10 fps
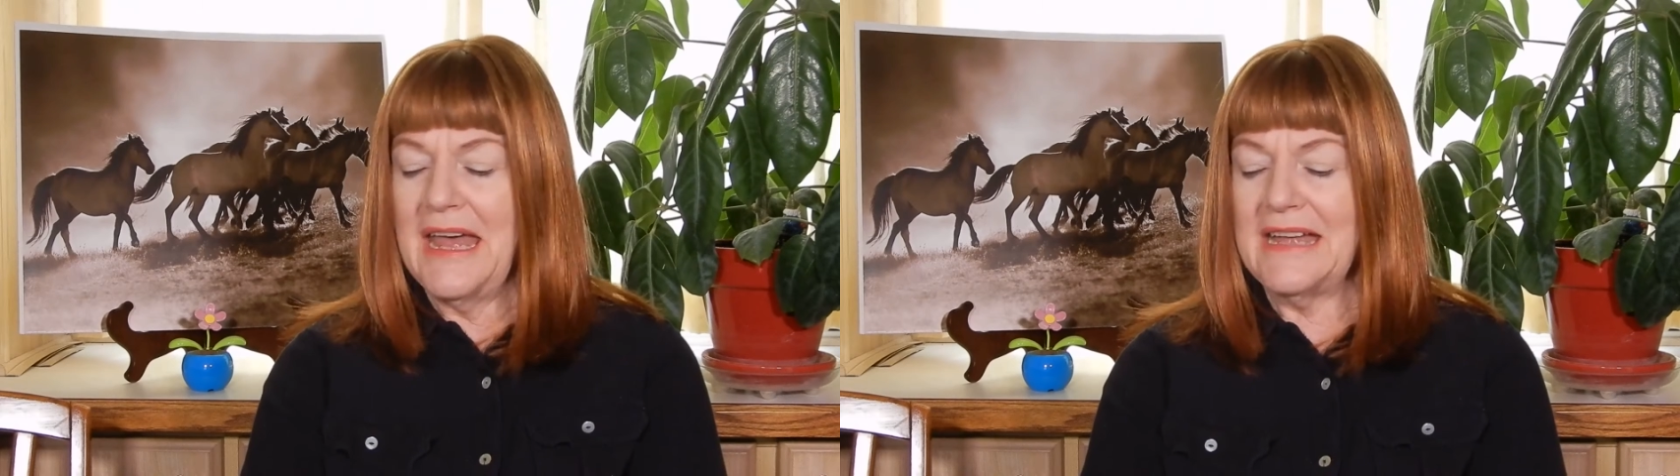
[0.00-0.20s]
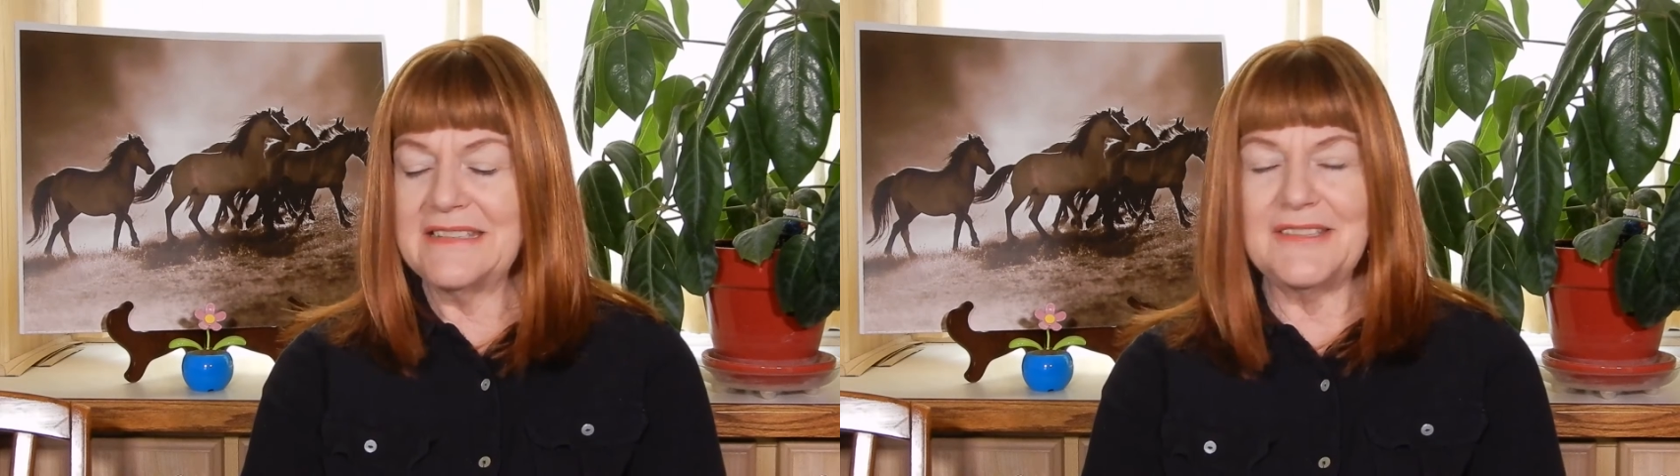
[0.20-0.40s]

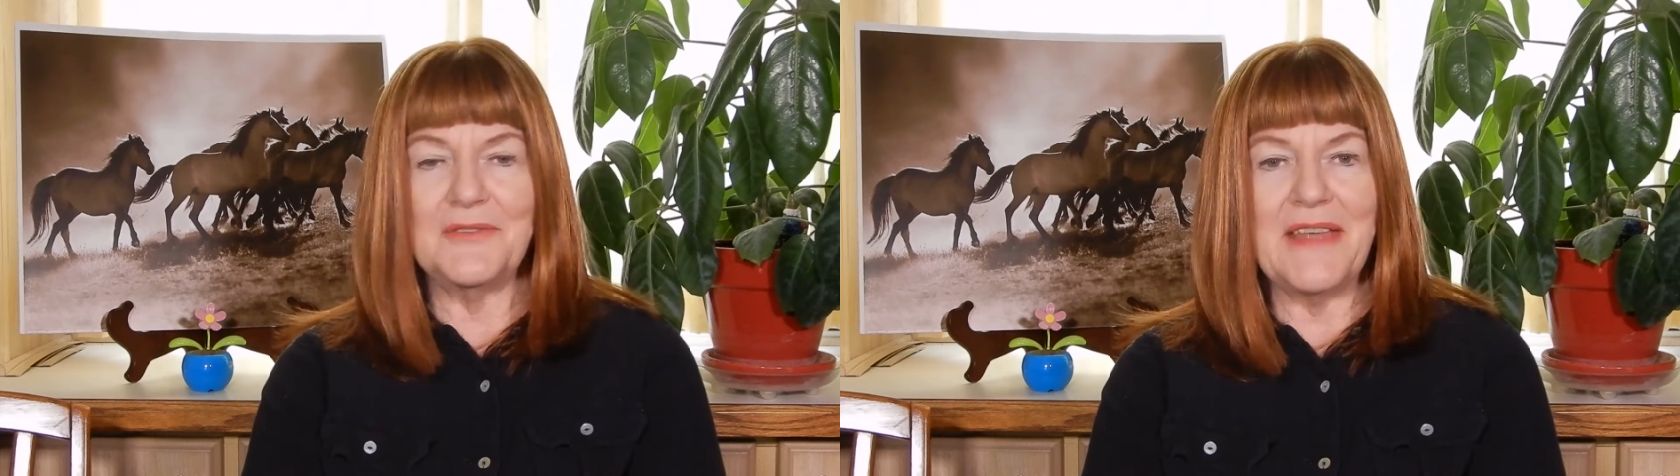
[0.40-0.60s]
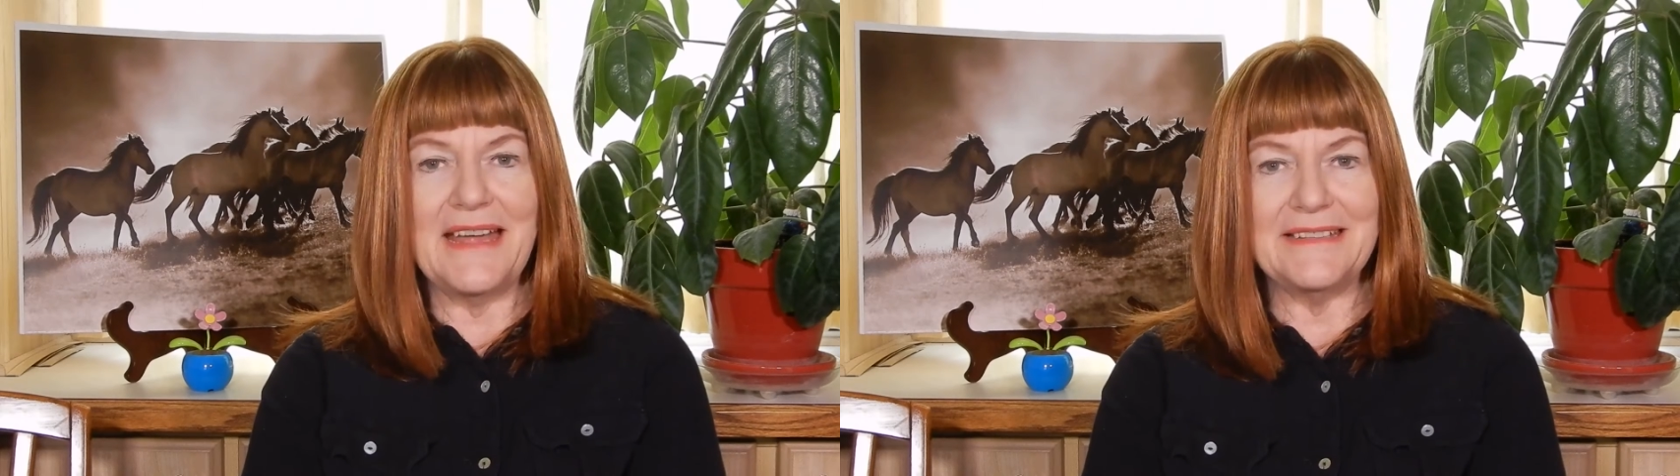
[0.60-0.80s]
and so
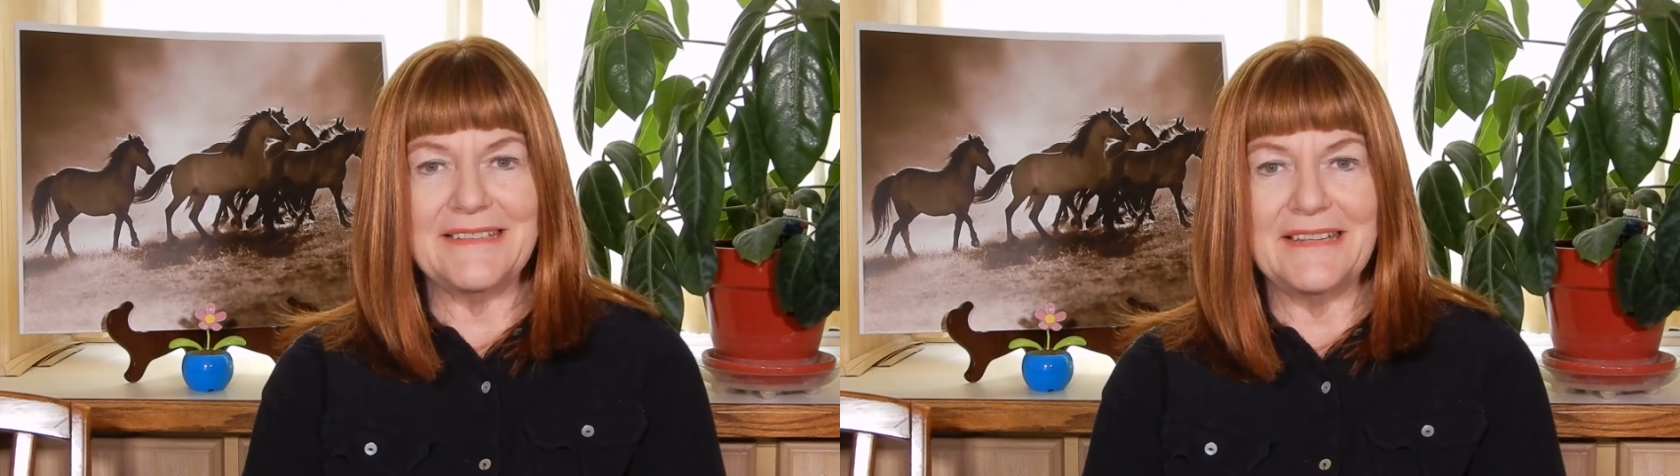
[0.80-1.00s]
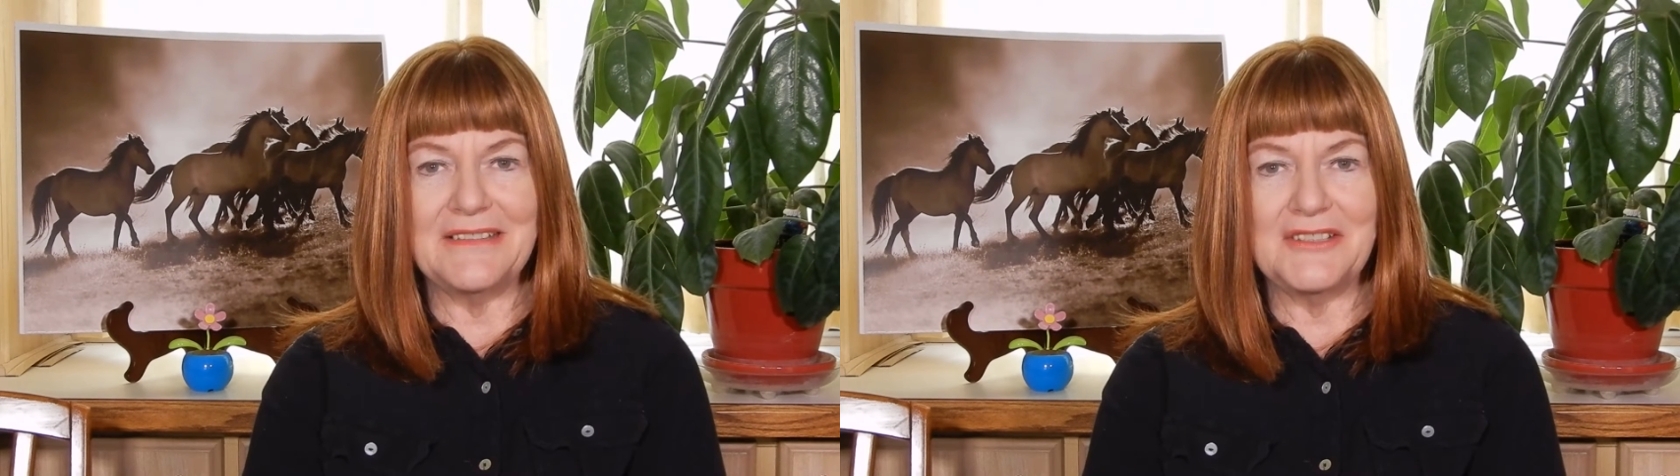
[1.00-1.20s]
that
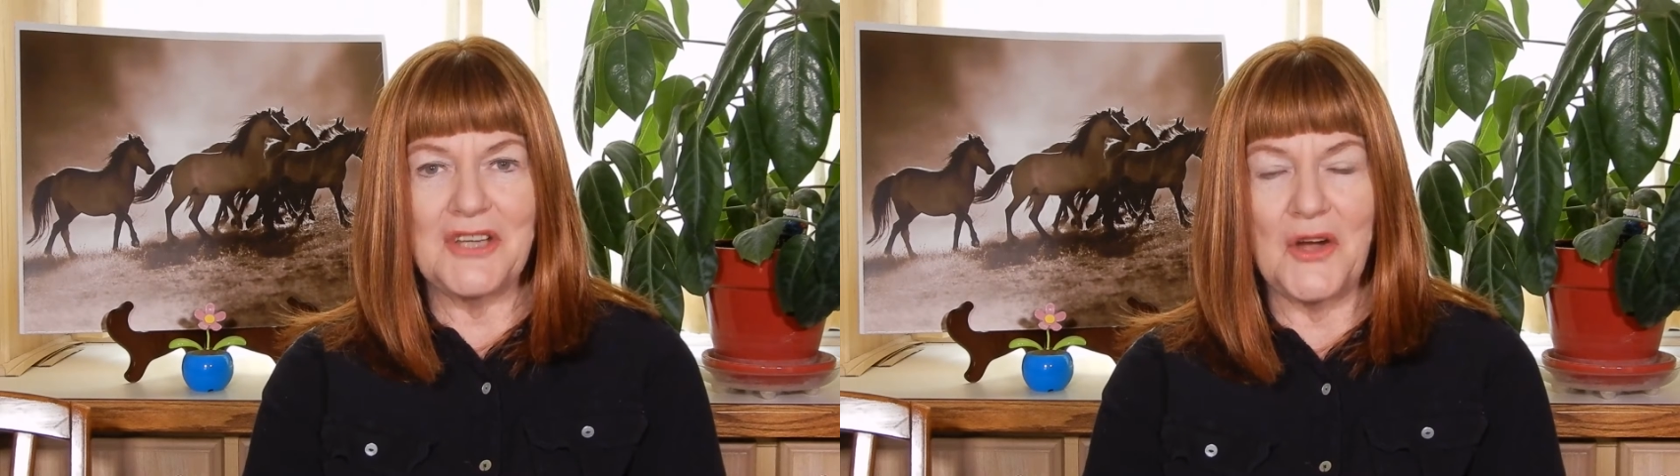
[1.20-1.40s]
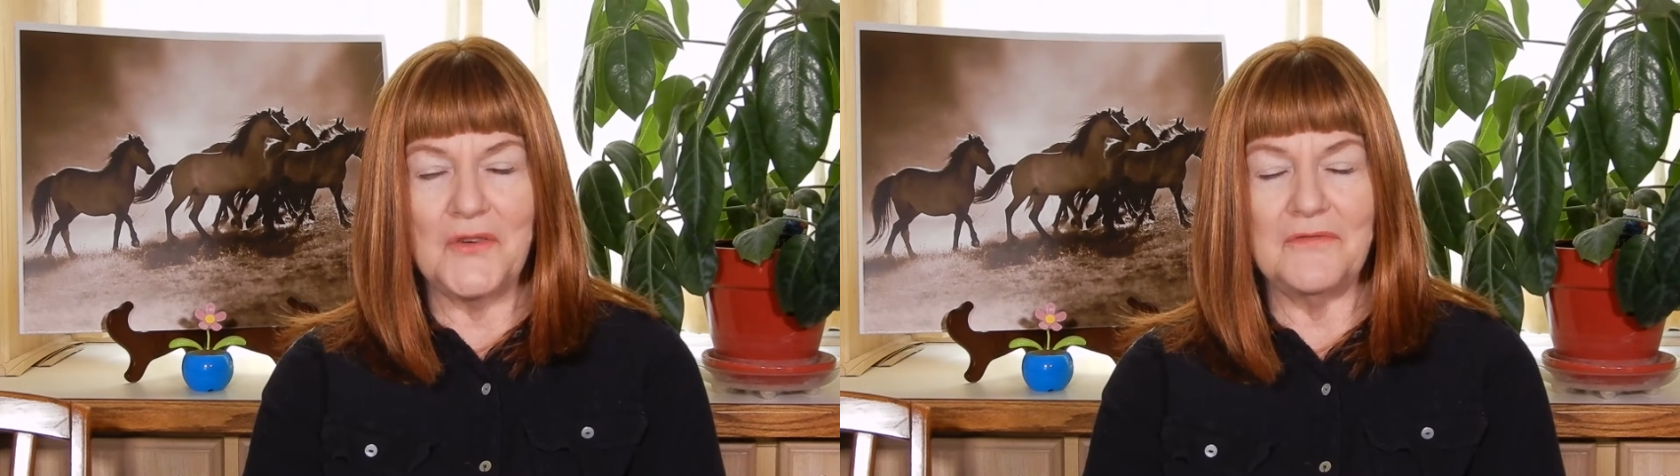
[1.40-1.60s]
set the
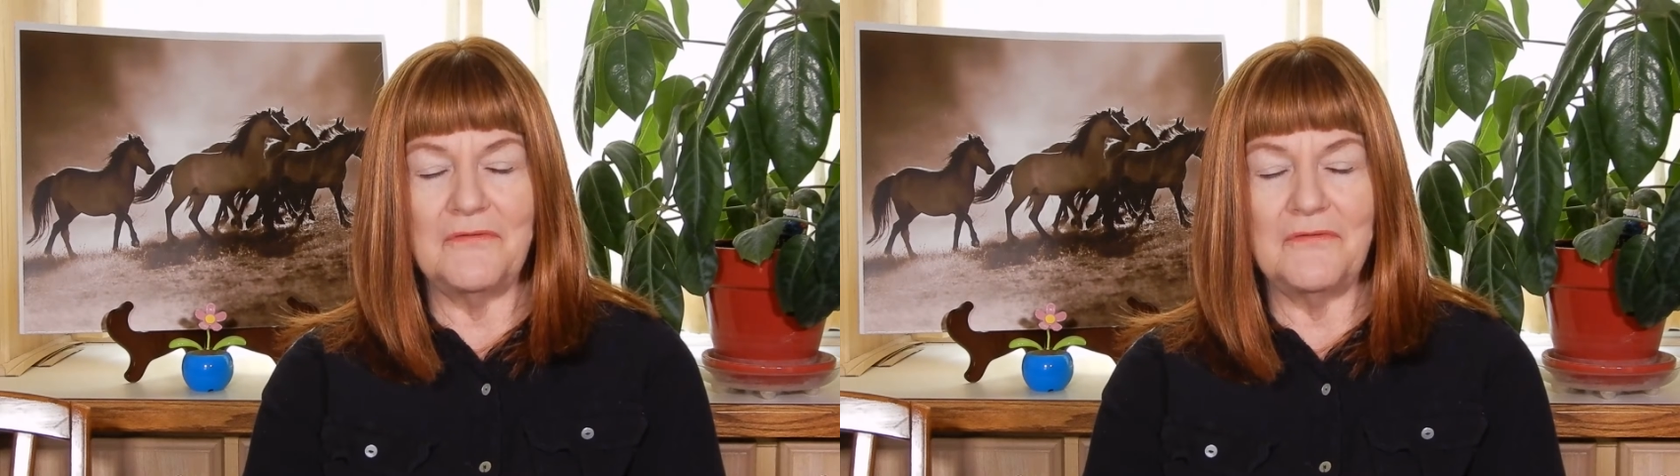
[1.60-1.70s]
tone